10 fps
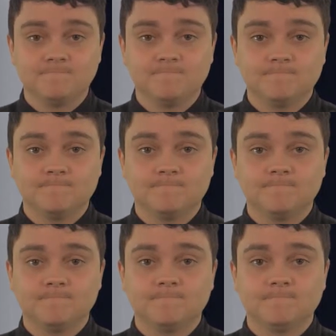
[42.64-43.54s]

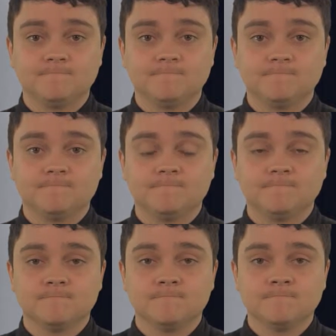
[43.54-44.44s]

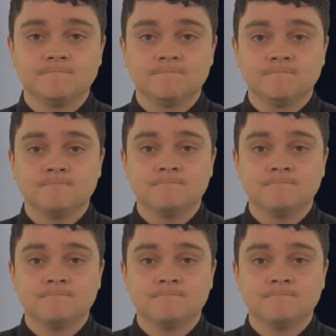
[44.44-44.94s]
Nobody speaks.